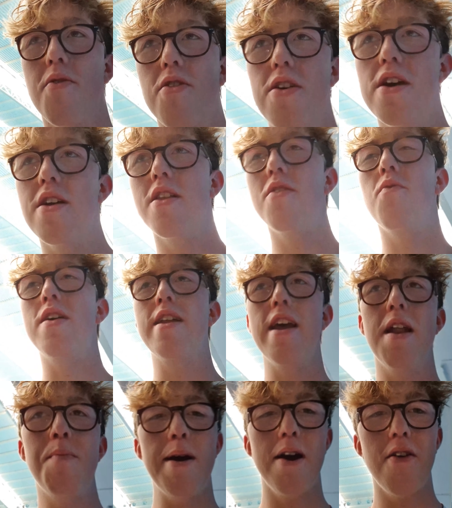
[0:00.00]
Good. We did
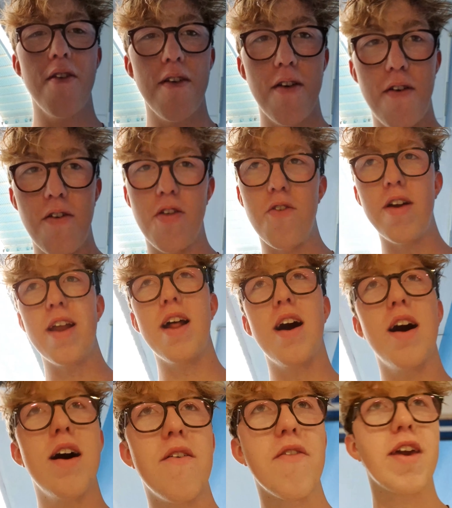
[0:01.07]
about
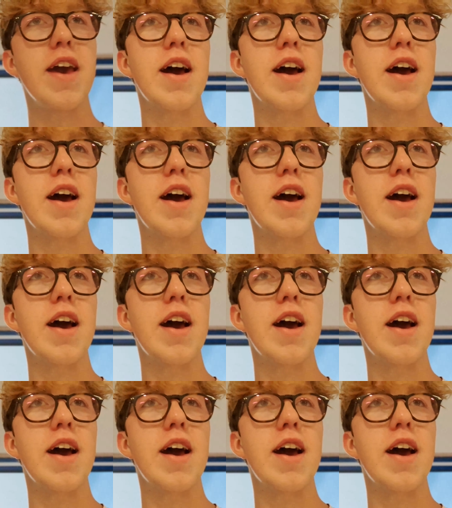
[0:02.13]
3.5k